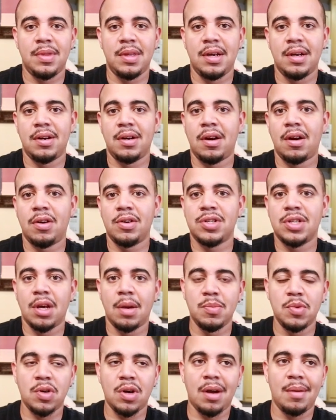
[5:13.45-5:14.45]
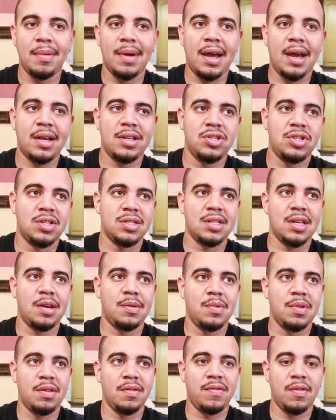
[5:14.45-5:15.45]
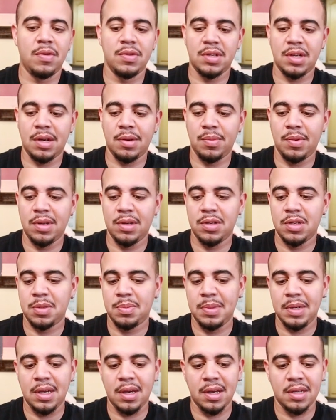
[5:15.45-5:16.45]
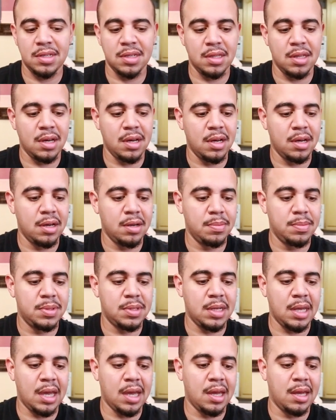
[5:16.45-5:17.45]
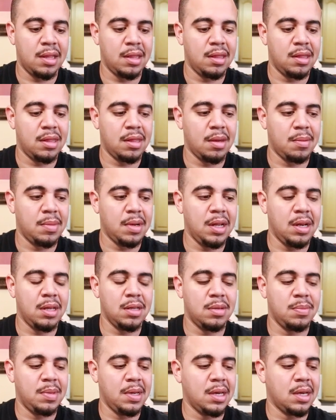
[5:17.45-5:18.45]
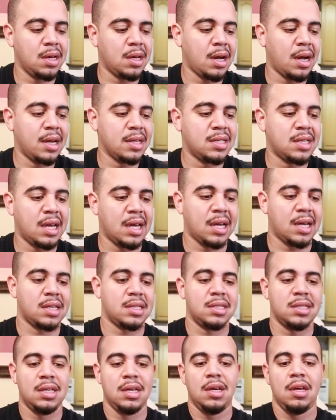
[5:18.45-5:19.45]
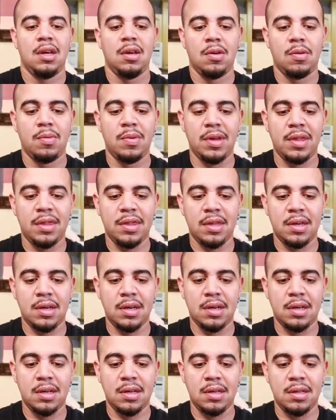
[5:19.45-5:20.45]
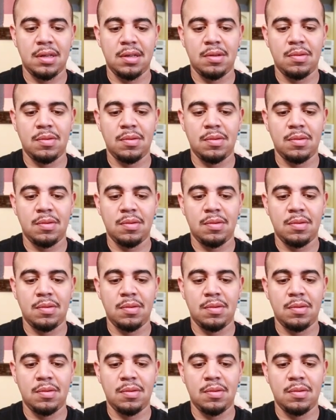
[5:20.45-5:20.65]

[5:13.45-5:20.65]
There are some drawbacks, just like with the Fothon wheels, because of the hubs and them needing to be in contact with the